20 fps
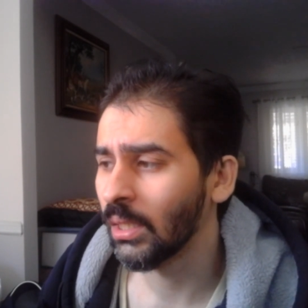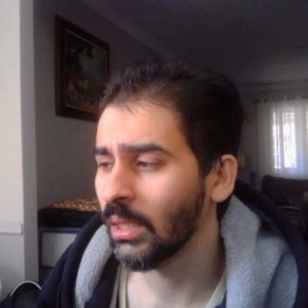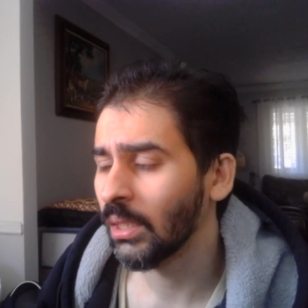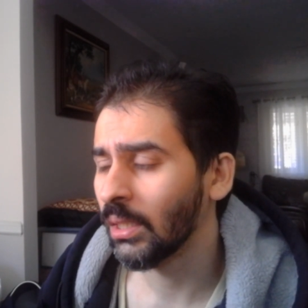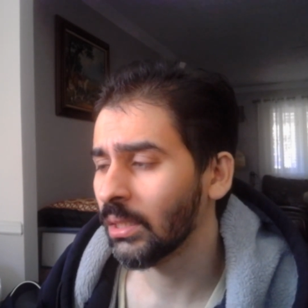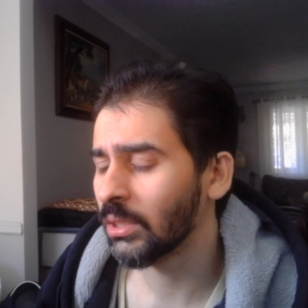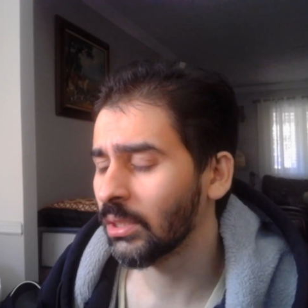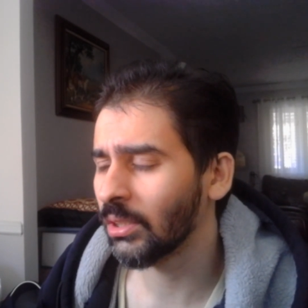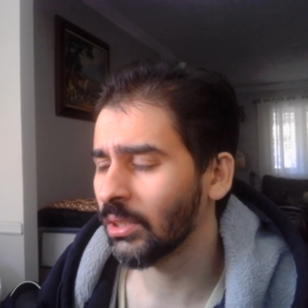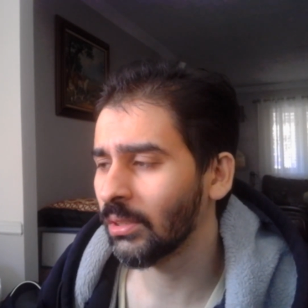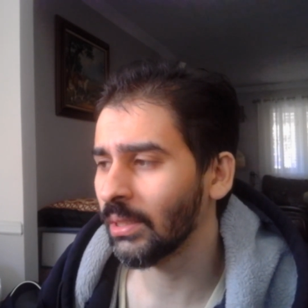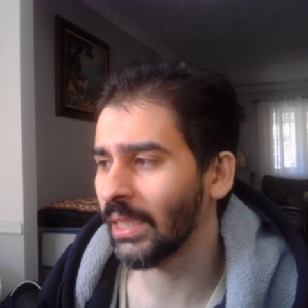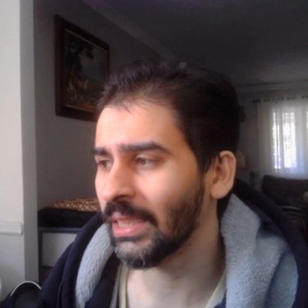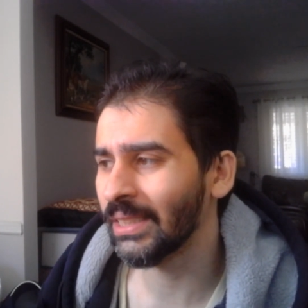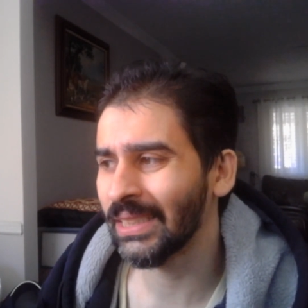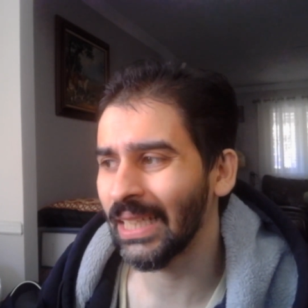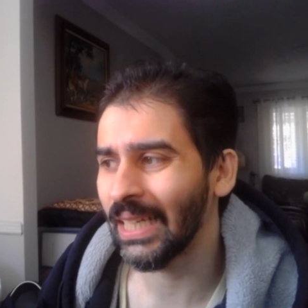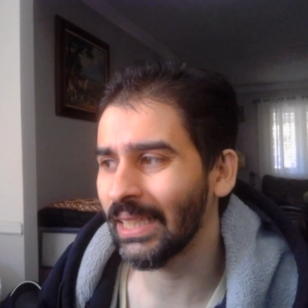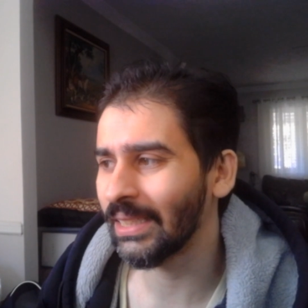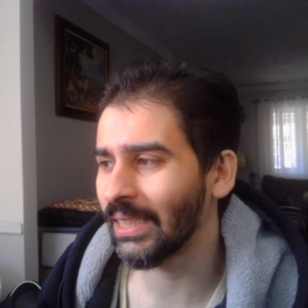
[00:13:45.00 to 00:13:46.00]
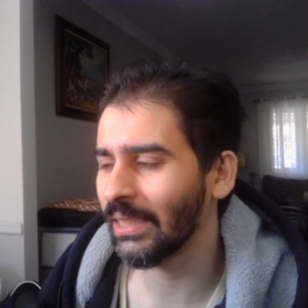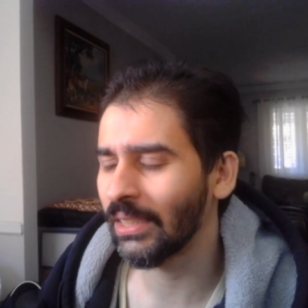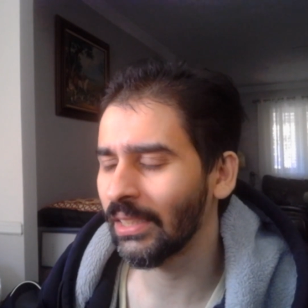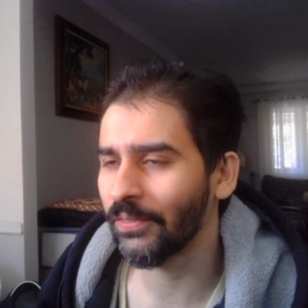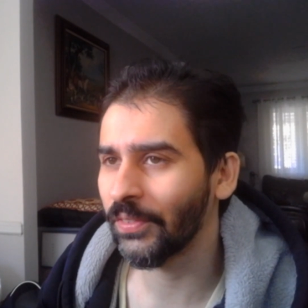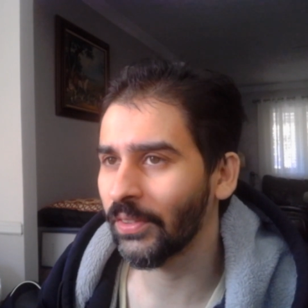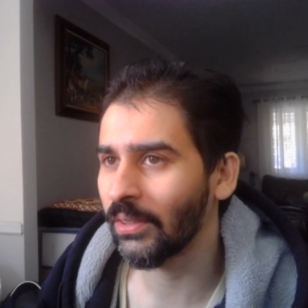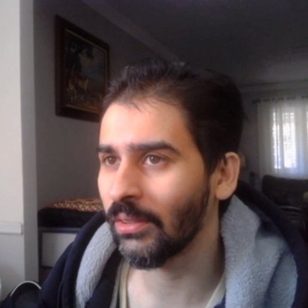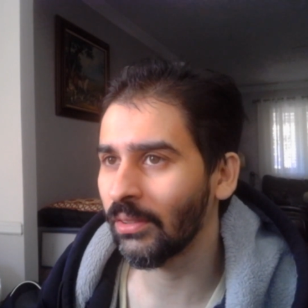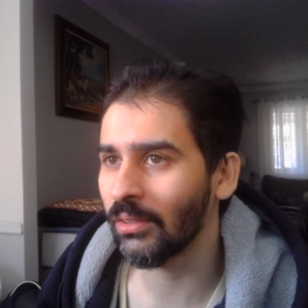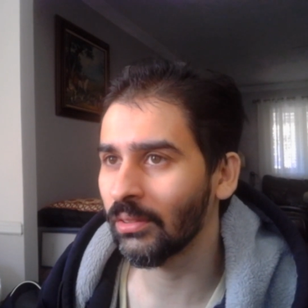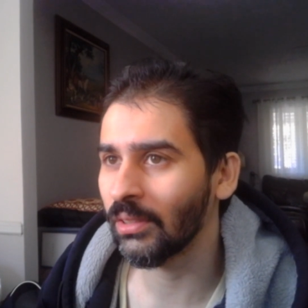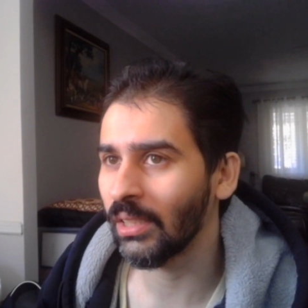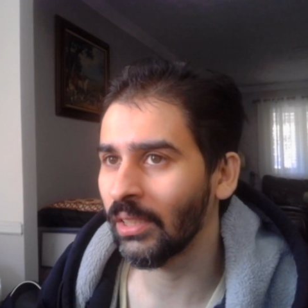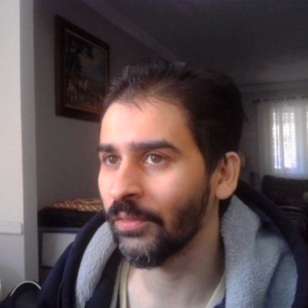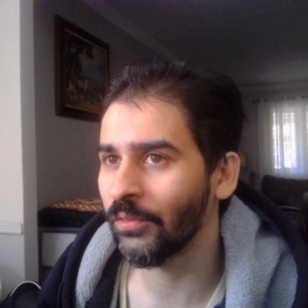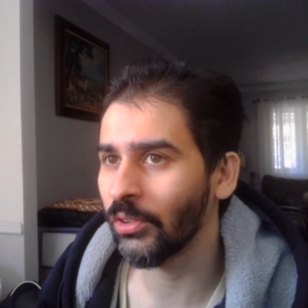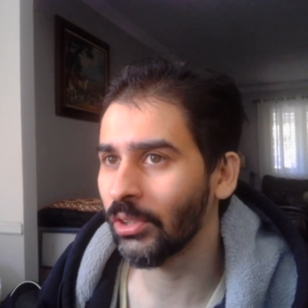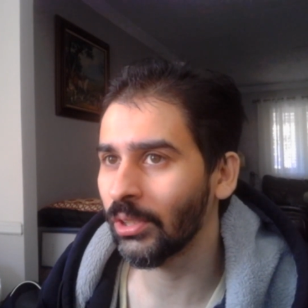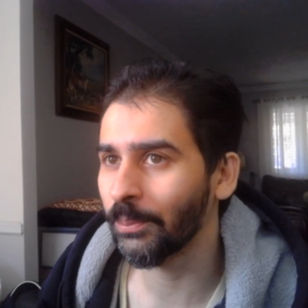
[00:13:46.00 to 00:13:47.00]
So it's not that difficult.
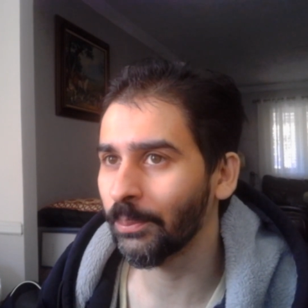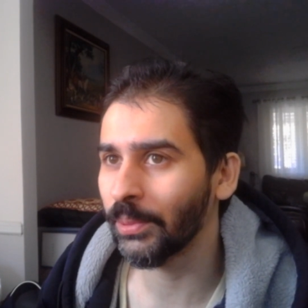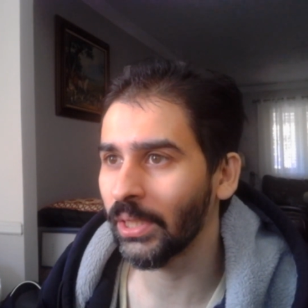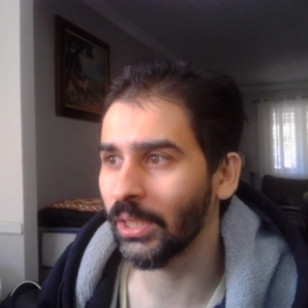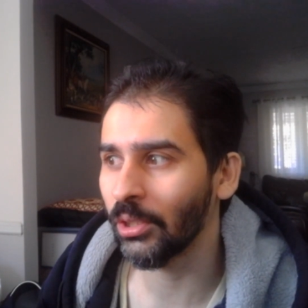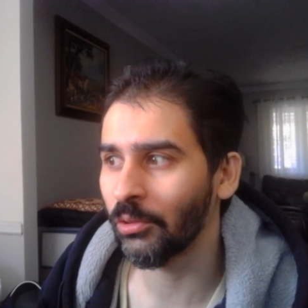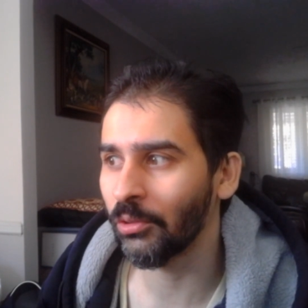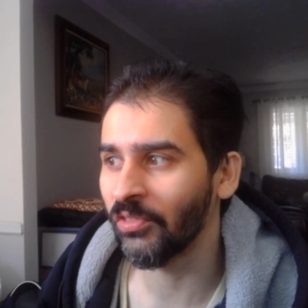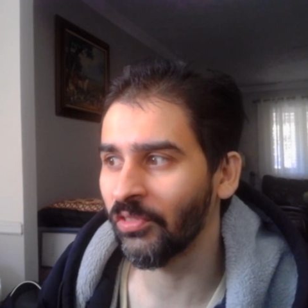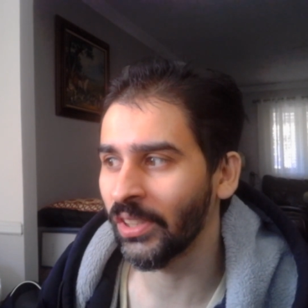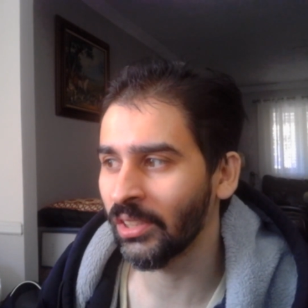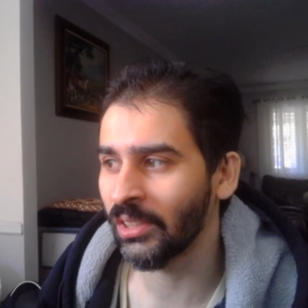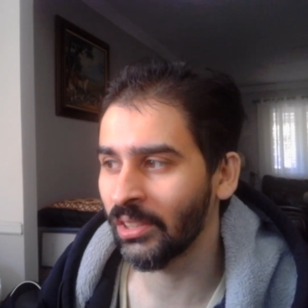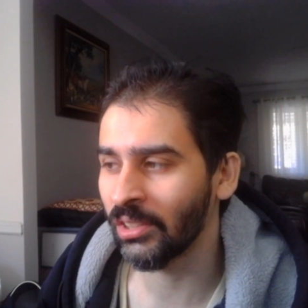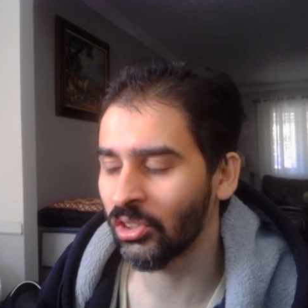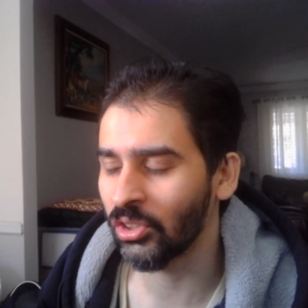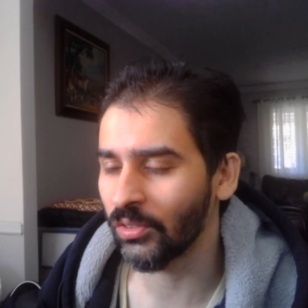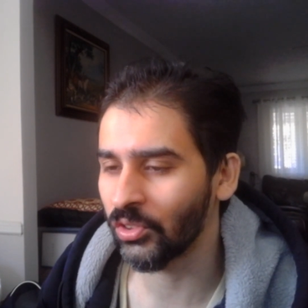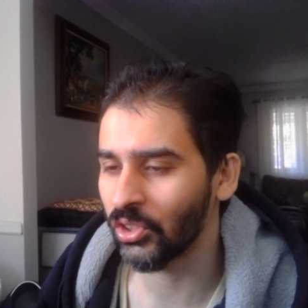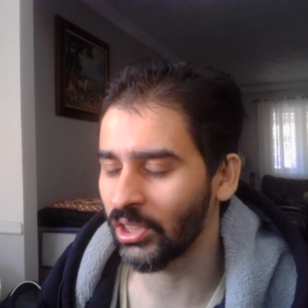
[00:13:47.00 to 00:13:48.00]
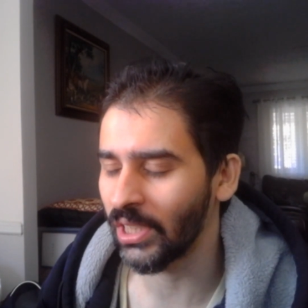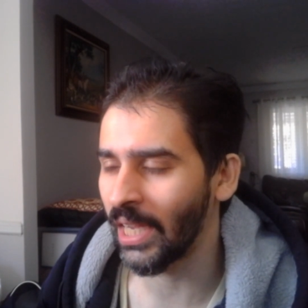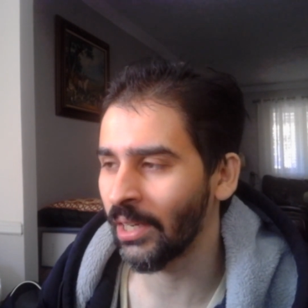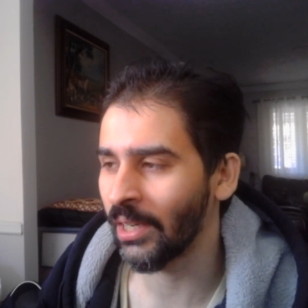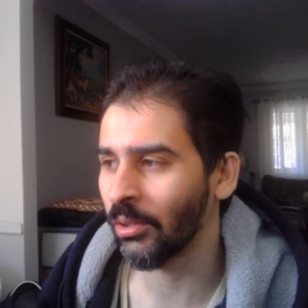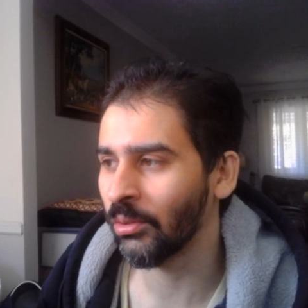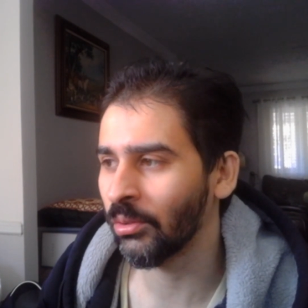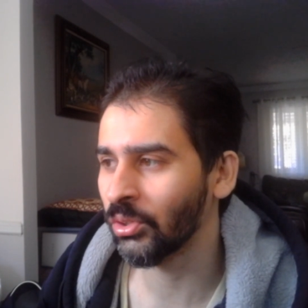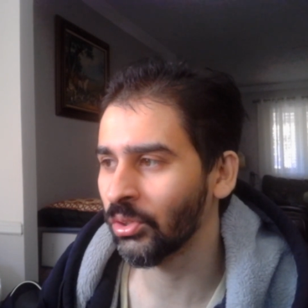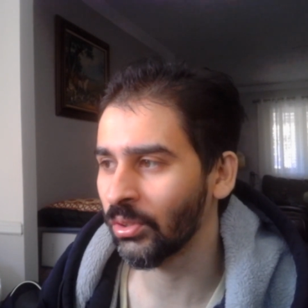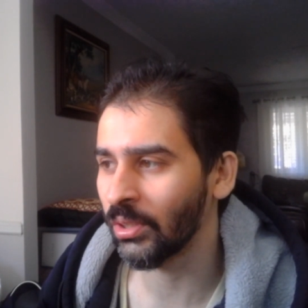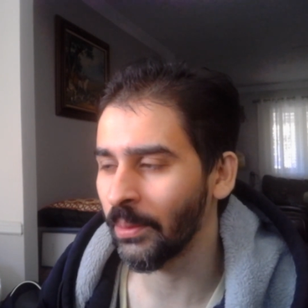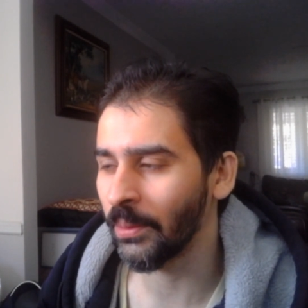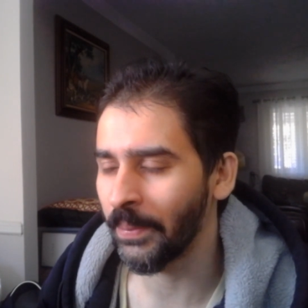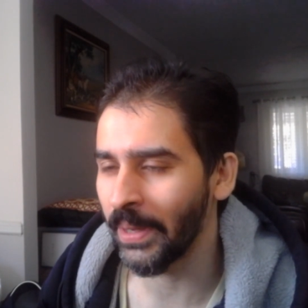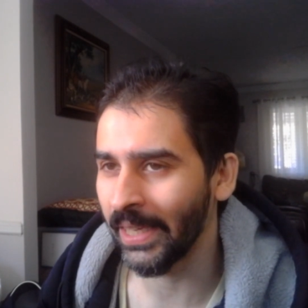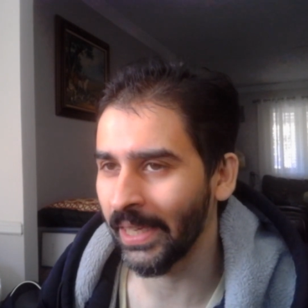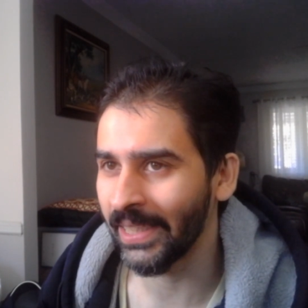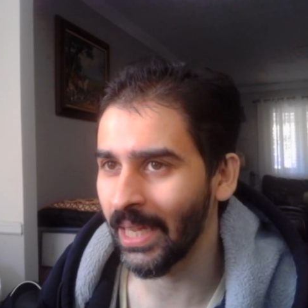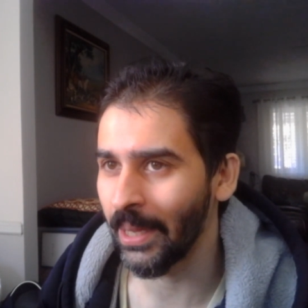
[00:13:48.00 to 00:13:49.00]
If you completed Village of Shadows on the
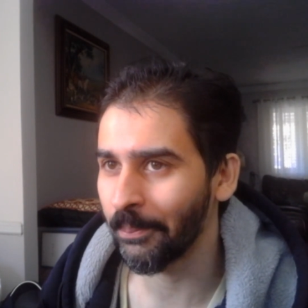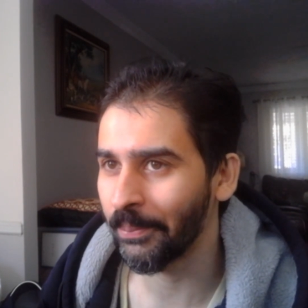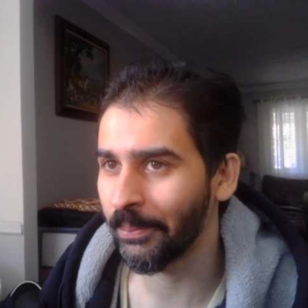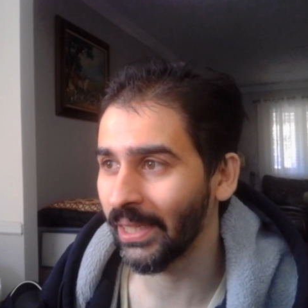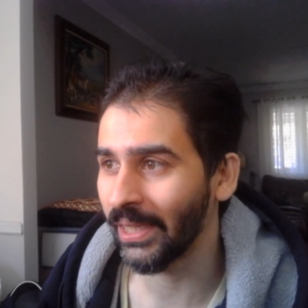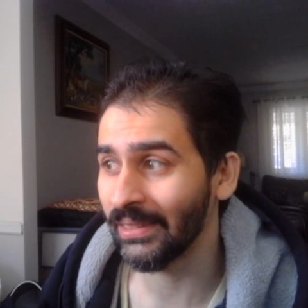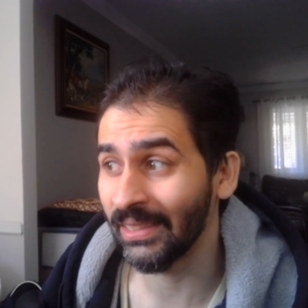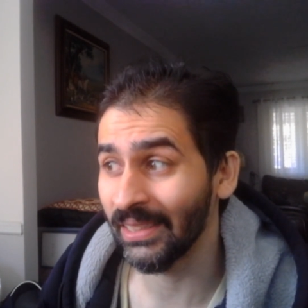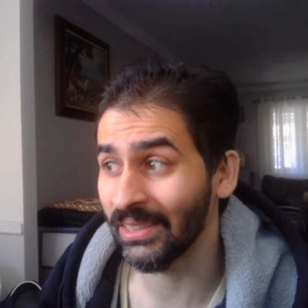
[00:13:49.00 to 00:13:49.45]
main campaign,